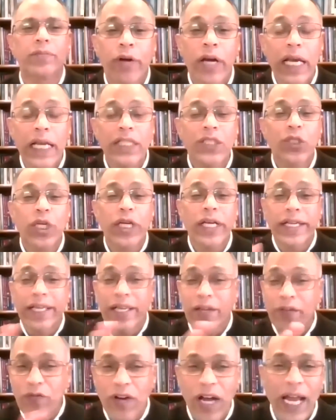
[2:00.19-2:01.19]
religion
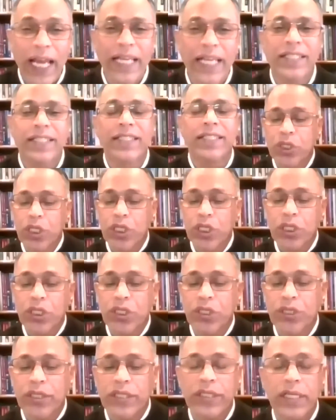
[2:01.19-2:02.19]
divides. Church
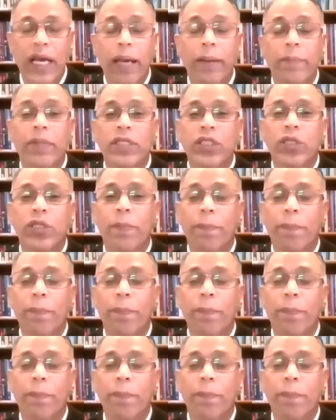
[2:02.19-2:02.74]
is described as